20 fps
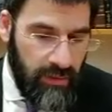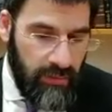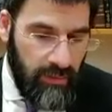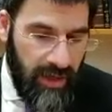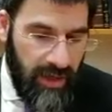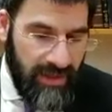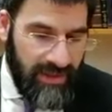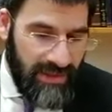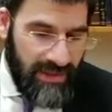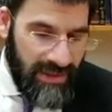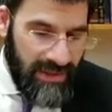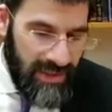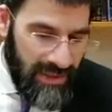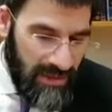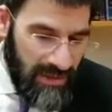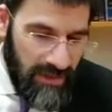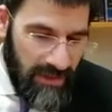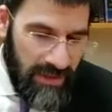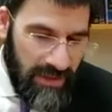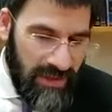Right? It says
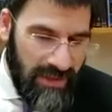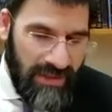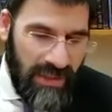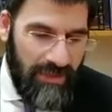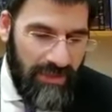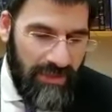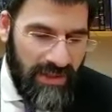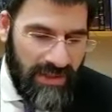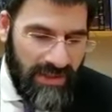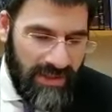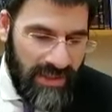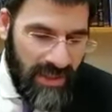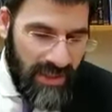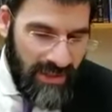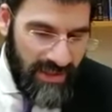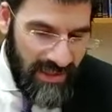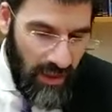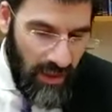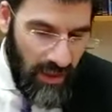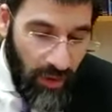things are the same. This is
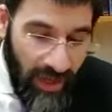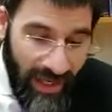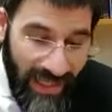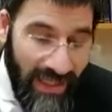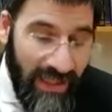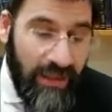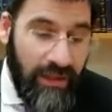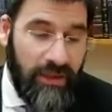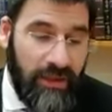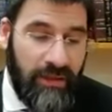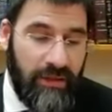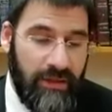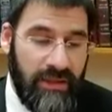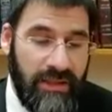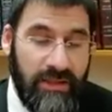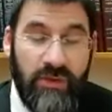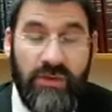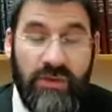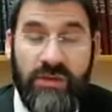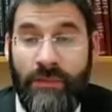the Zeh Inyan.
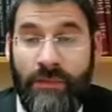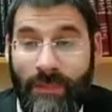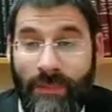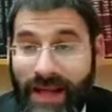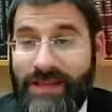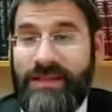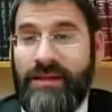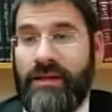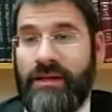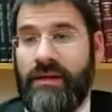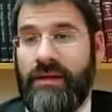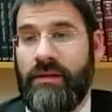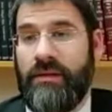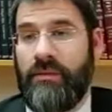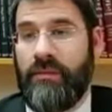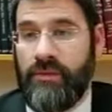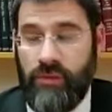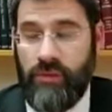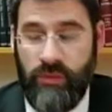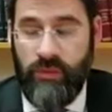This is the matter.
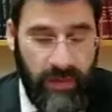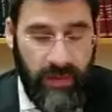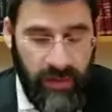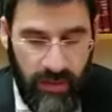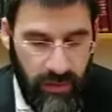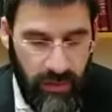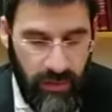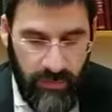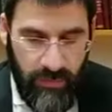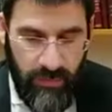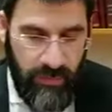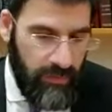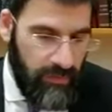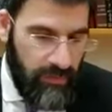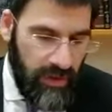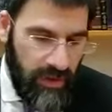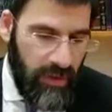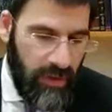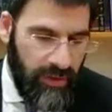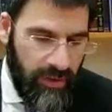It's what the
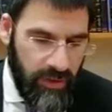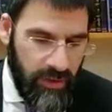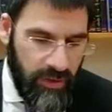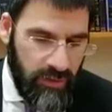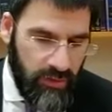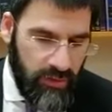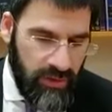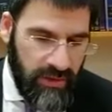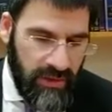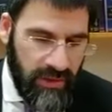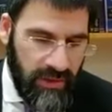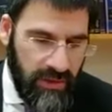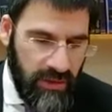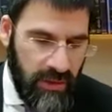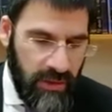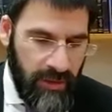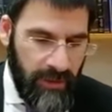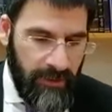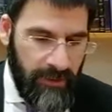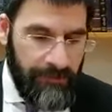Mila that Yeshua did.
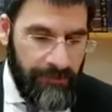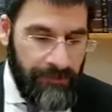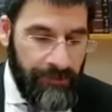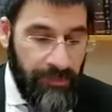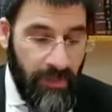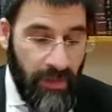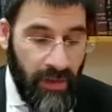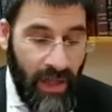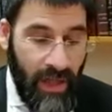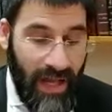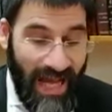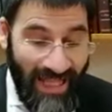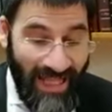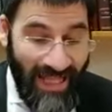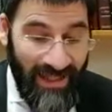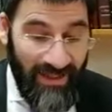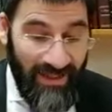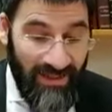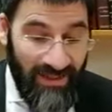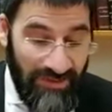
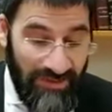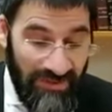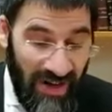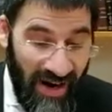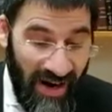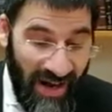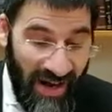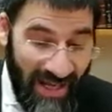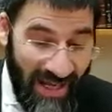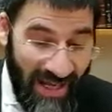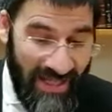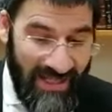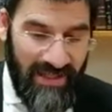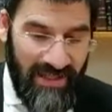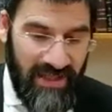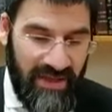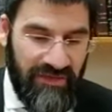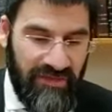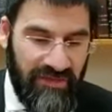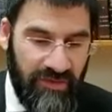Al Dvar
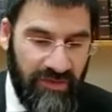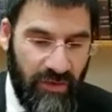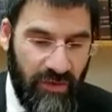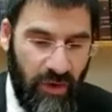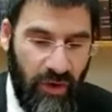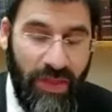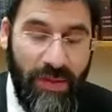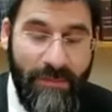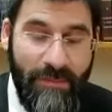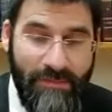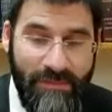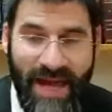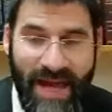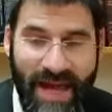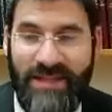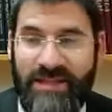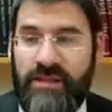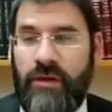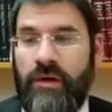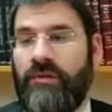HaKesef, on the
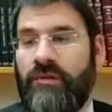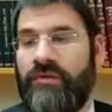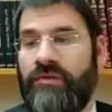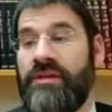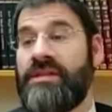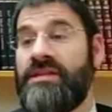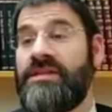matter of the